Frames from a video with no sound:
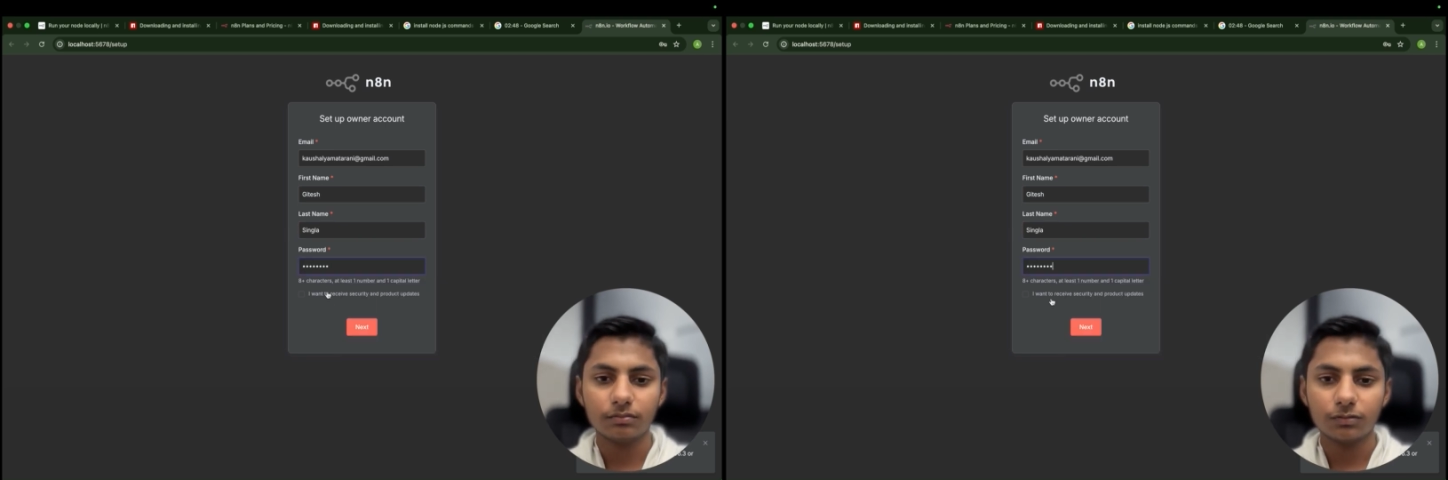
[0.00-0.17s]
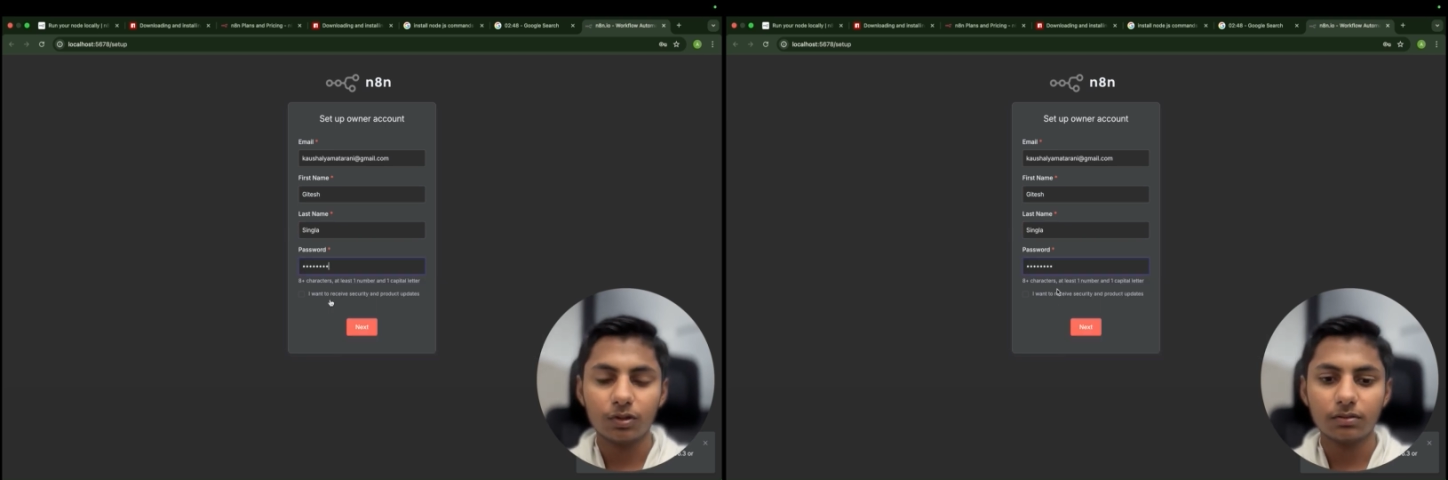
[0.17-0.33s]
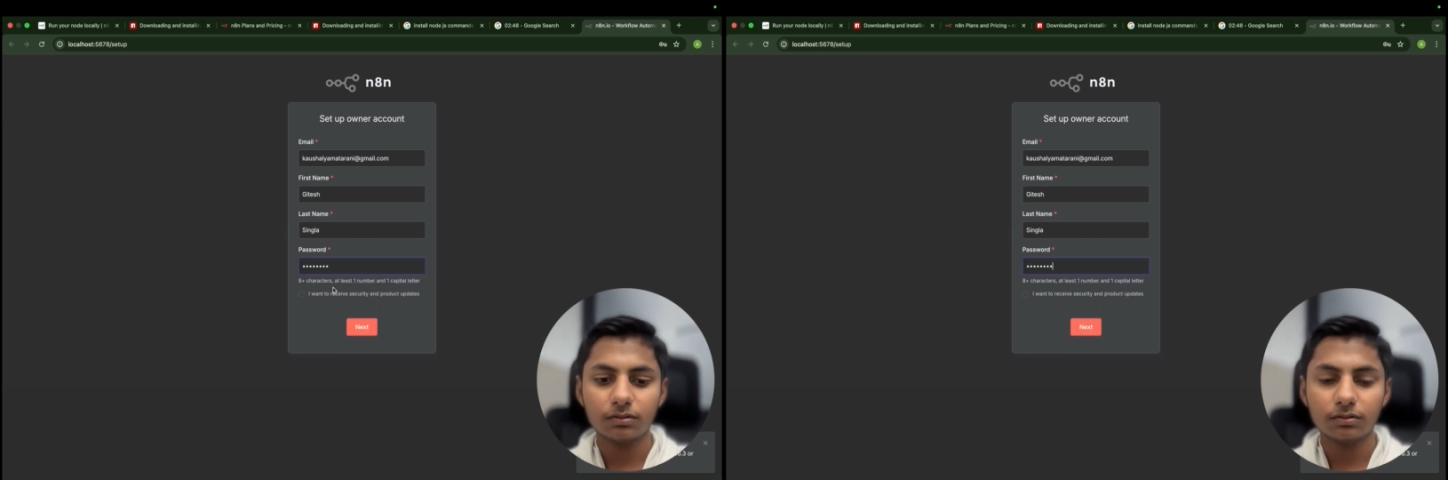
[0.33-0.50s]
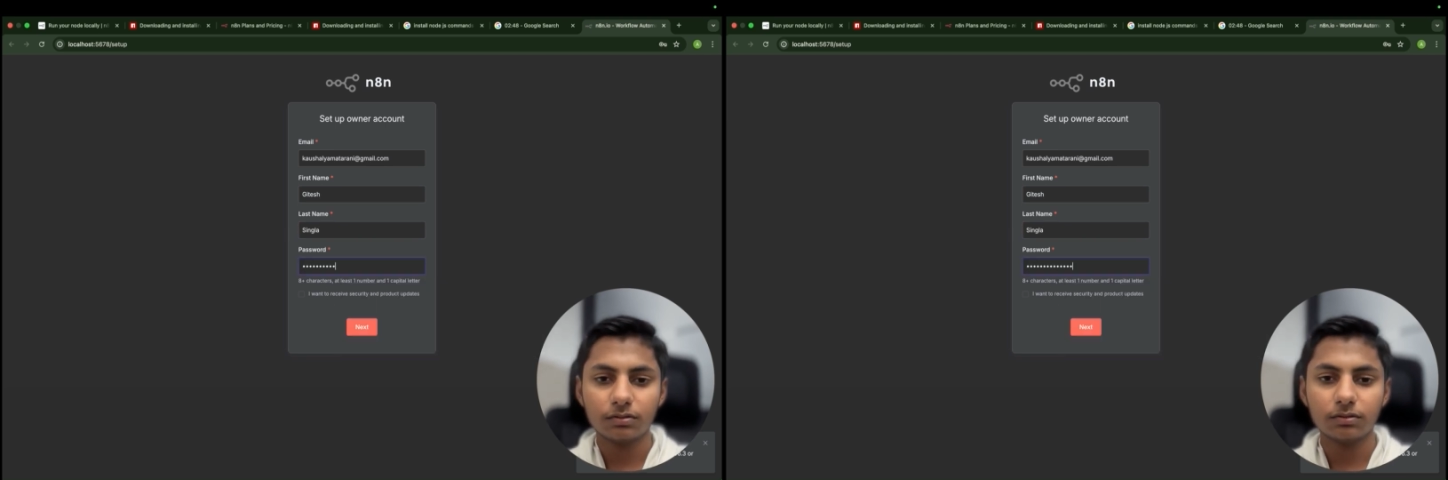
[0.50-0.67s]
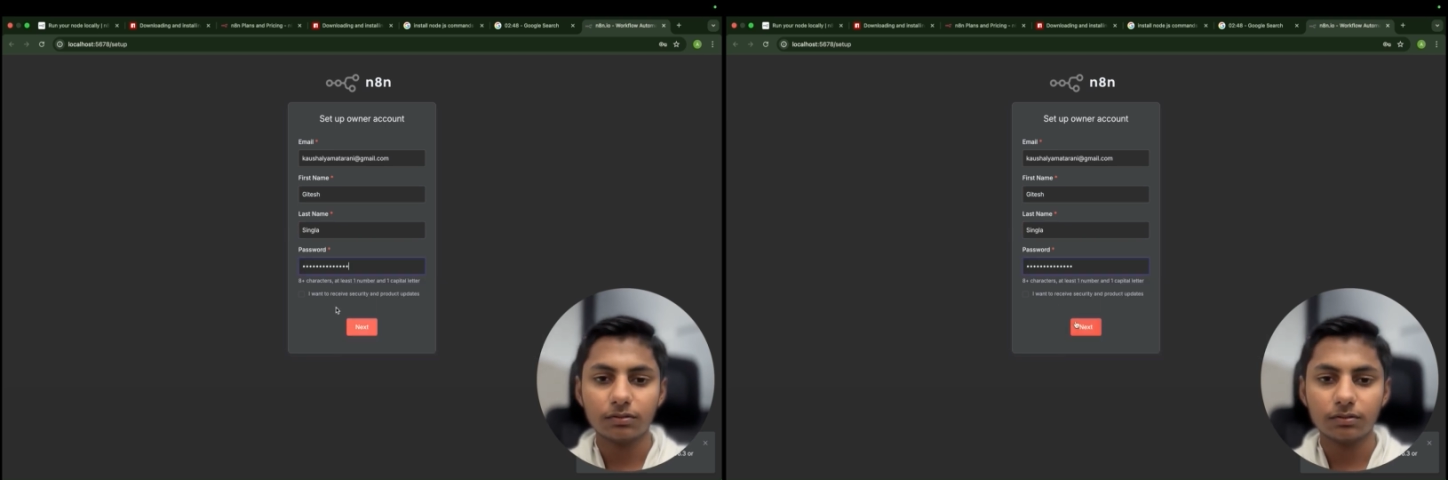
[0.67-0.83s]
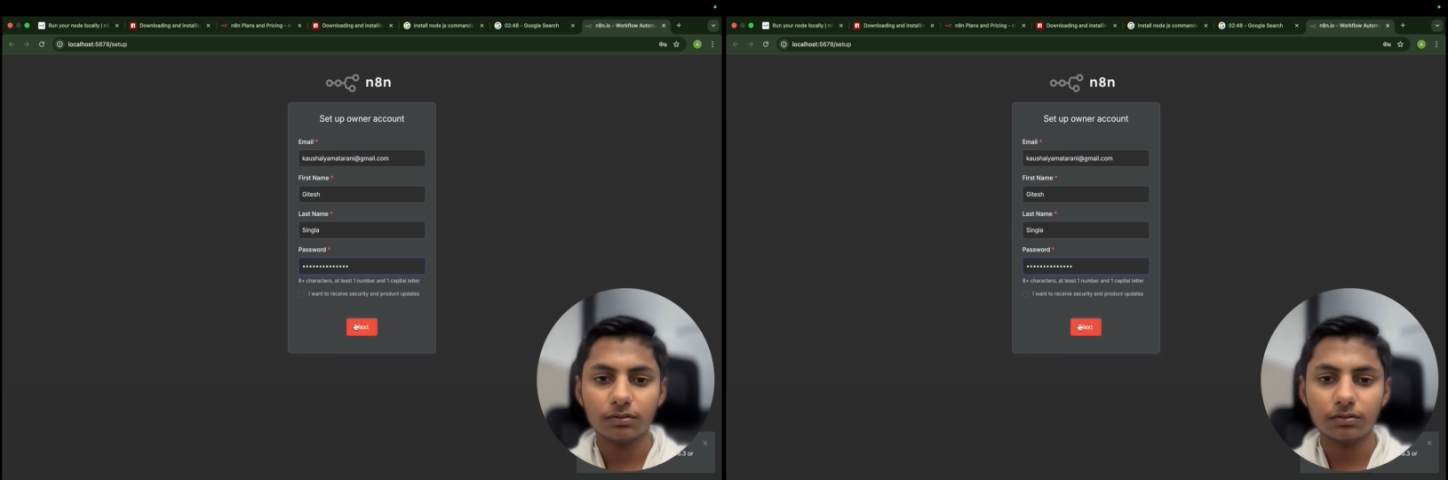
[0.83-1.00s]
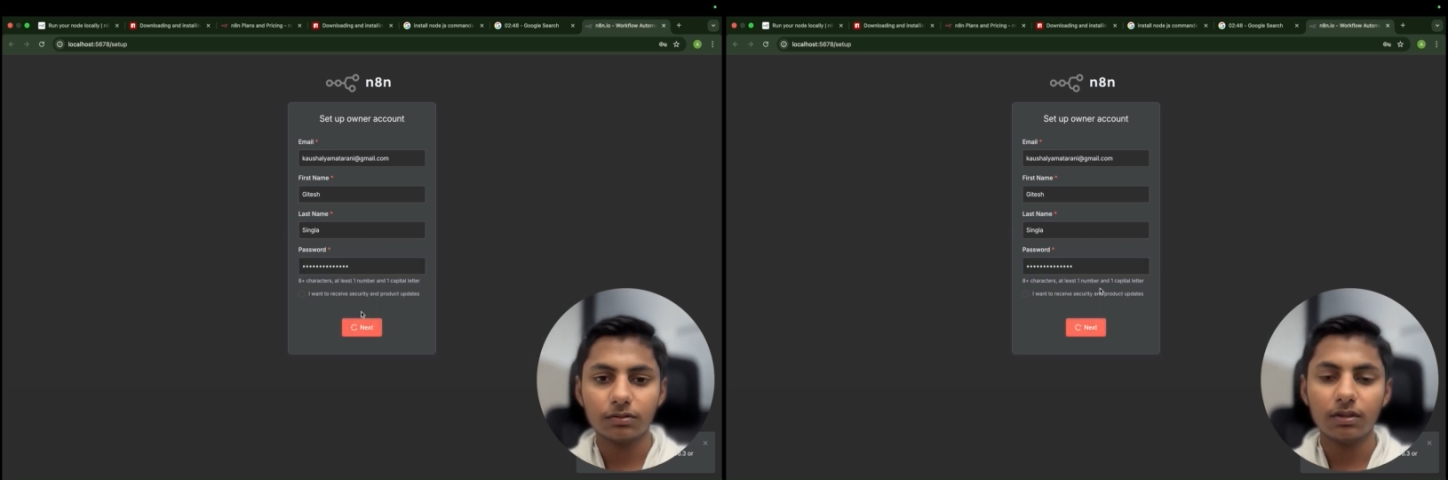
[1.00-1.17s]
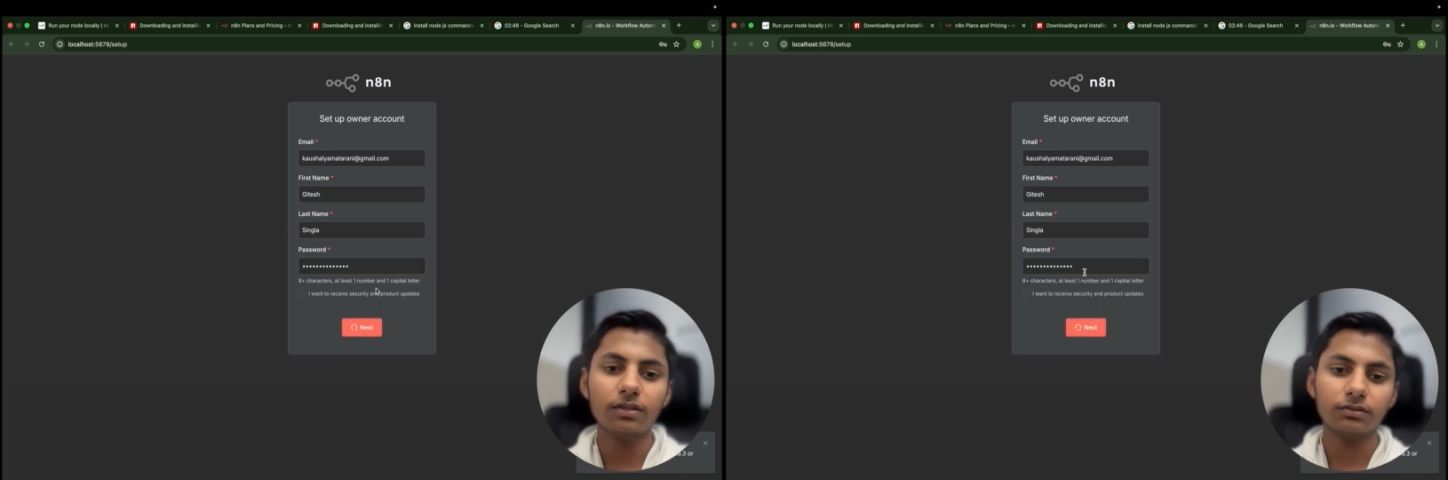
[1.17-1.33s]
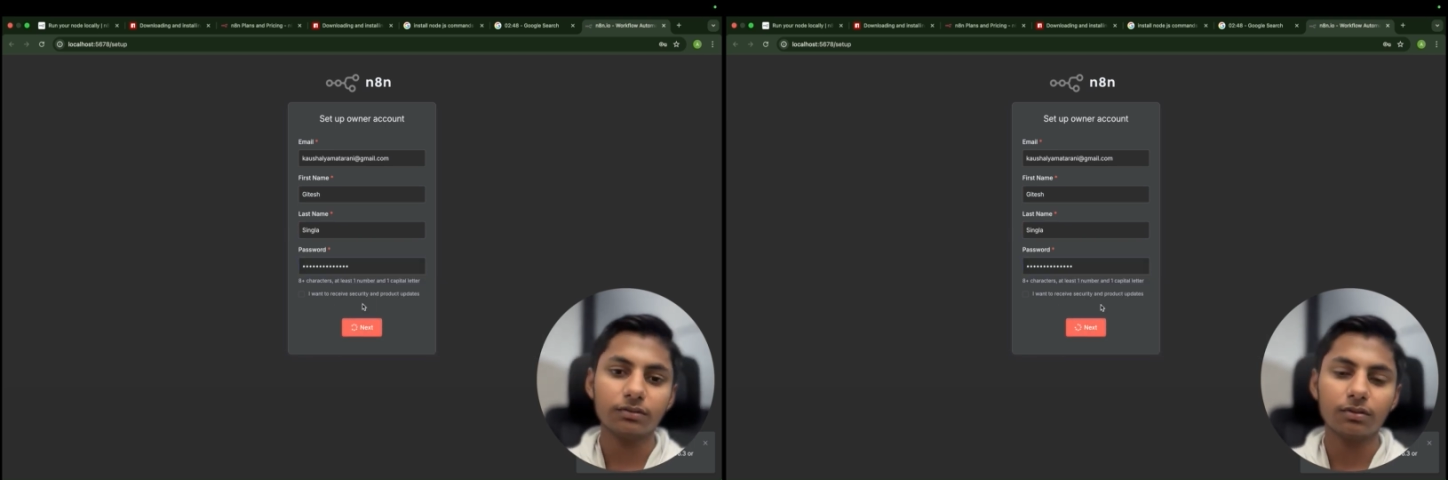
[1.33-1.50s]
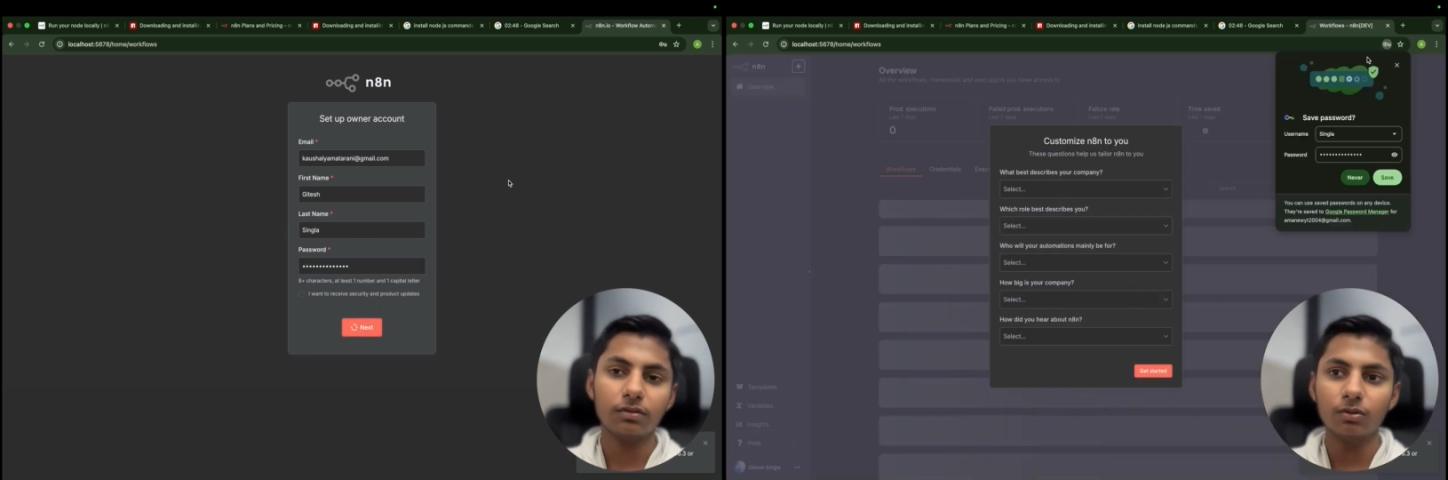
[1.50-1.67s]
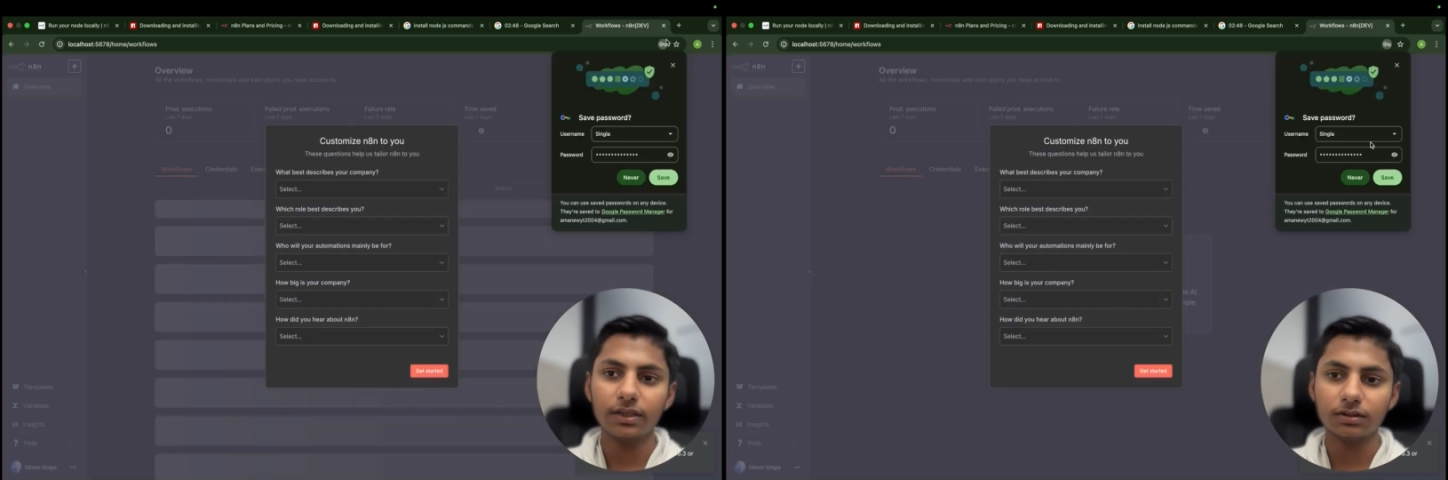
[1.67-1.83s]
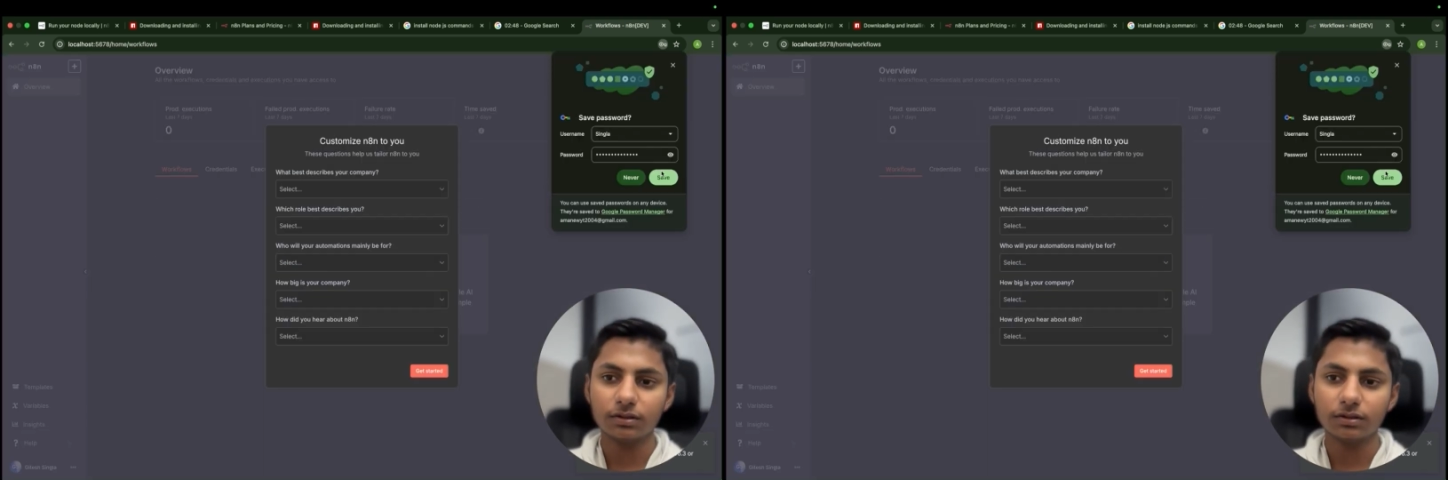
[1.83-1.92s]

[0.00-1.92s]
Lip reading: Okay, and I will do next.